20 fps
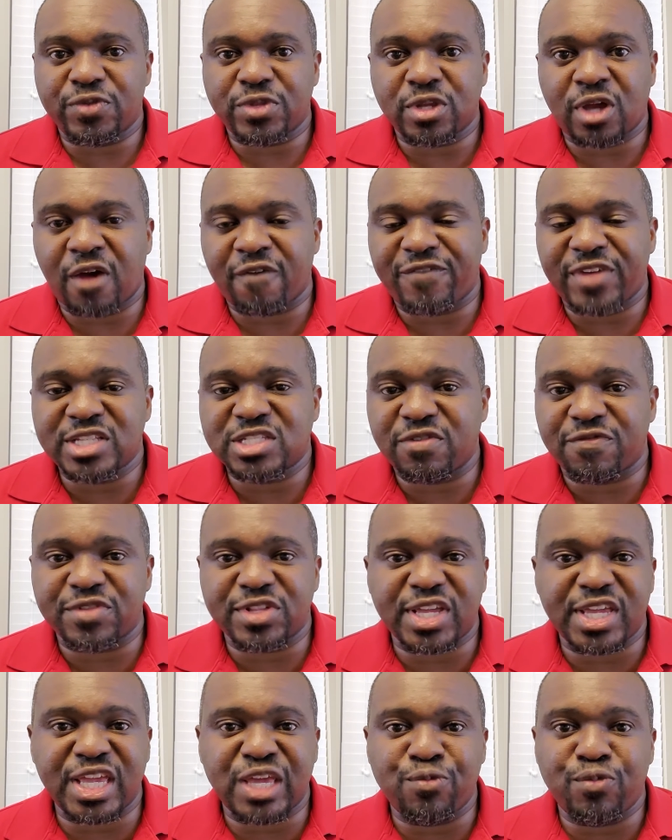
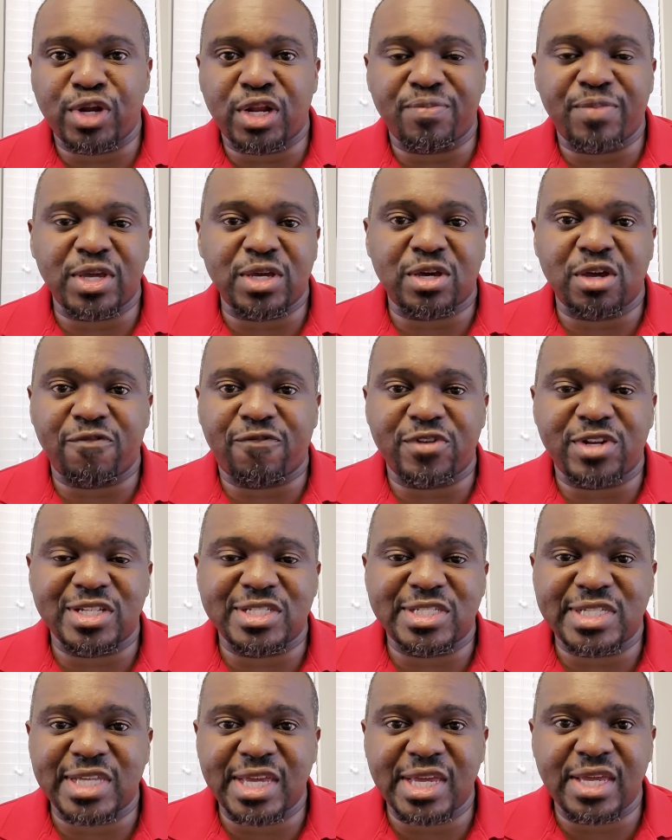Offensively, he would have been good for
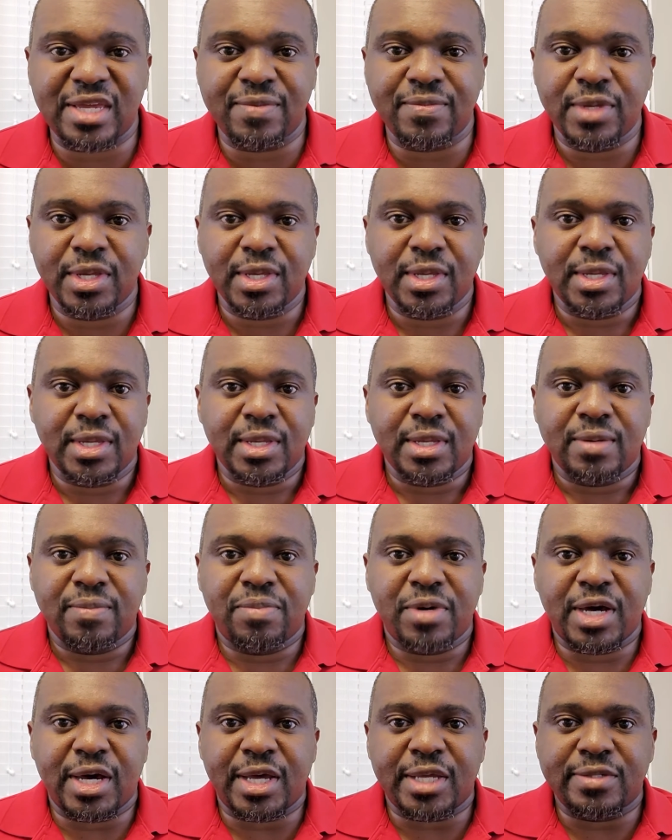this team,
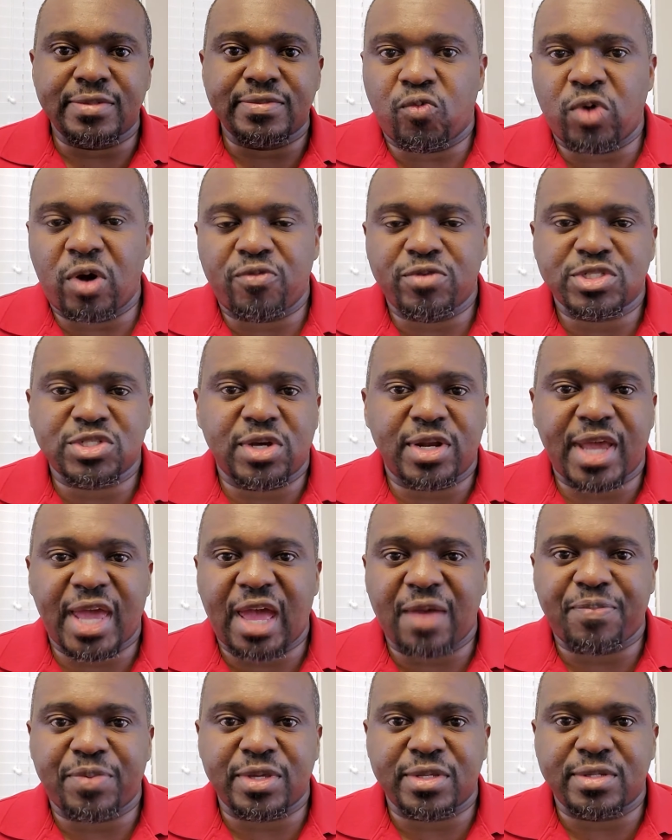but what was going to
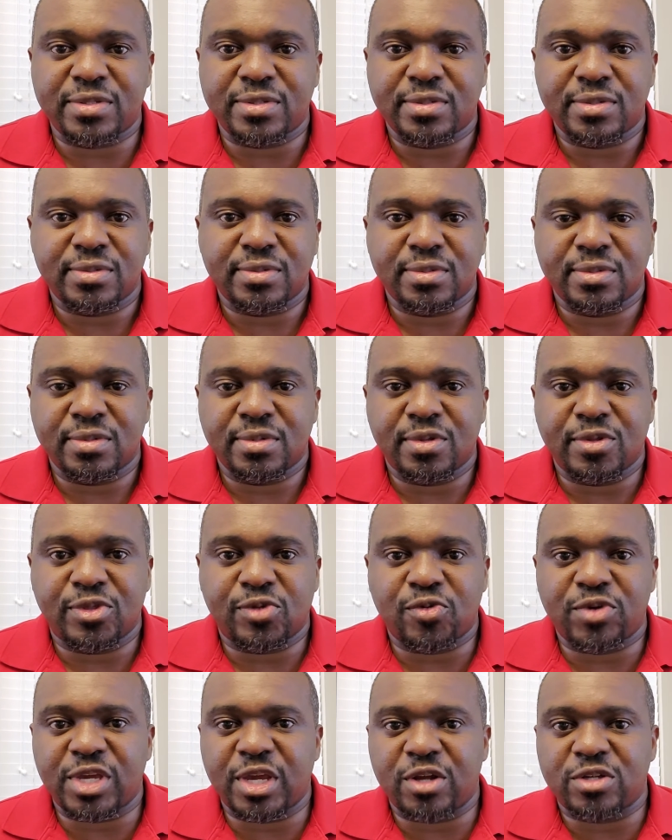happen
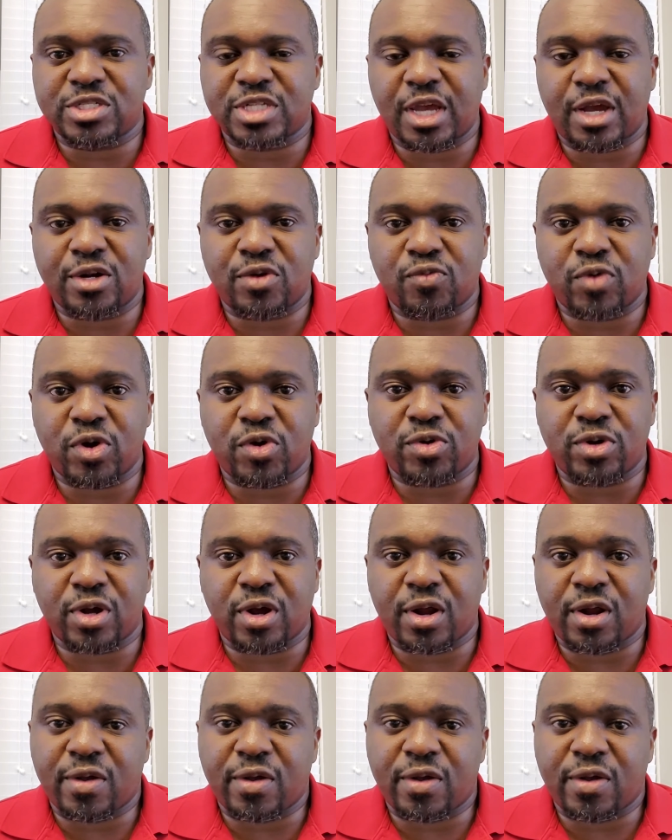3 years down the road?